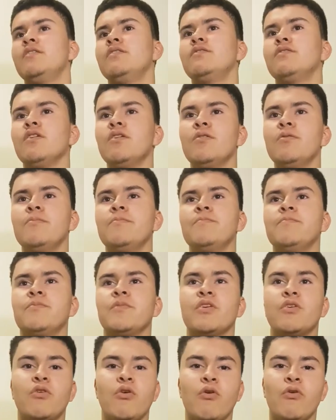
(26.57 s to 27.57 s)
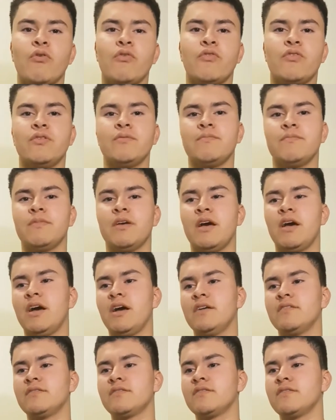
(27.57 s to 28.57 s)
So, Corey
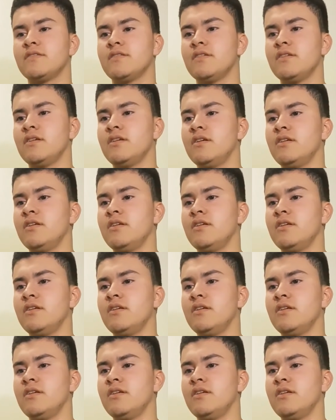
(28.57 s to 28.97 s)
asks,